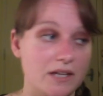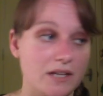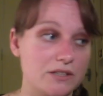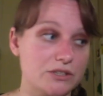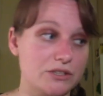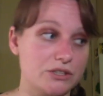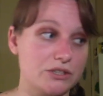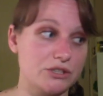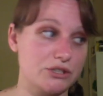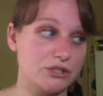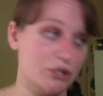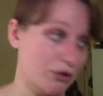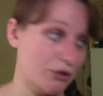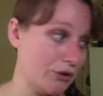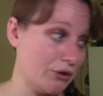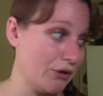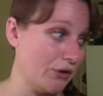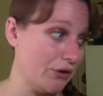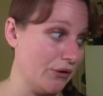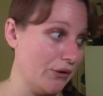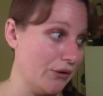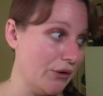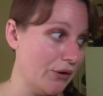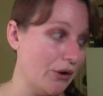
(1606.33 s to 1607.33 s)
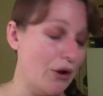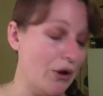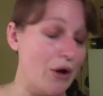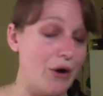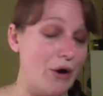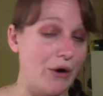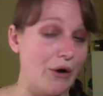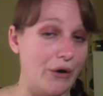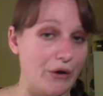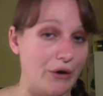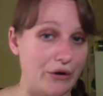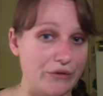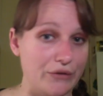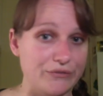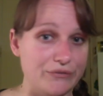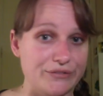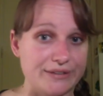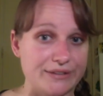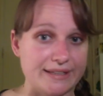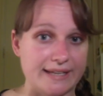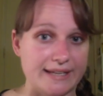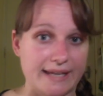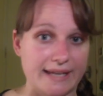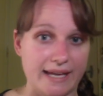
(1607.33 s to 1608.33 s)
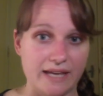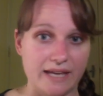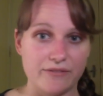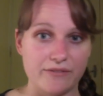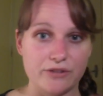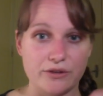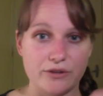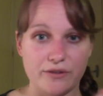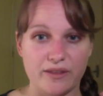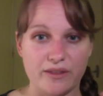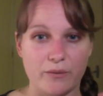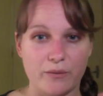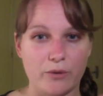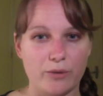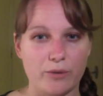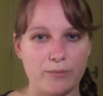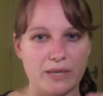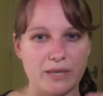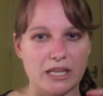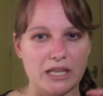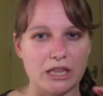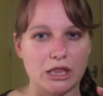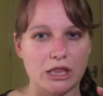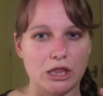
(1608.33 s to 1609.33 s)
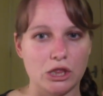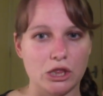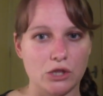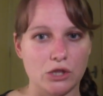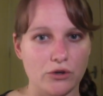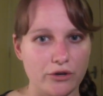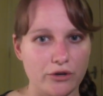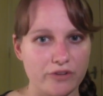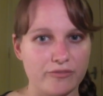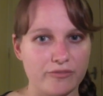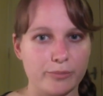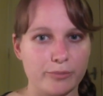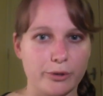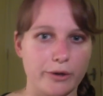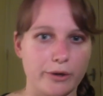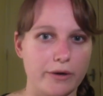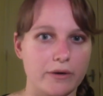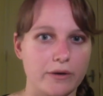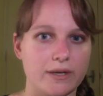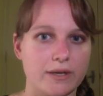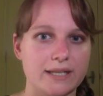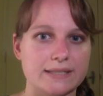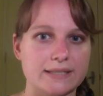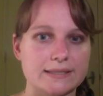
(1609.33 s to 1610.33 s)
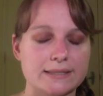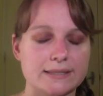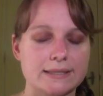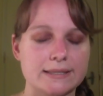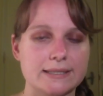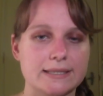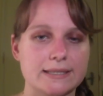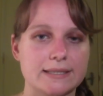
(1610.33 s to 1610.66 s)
So hopefully, even though there won't be a lot of progress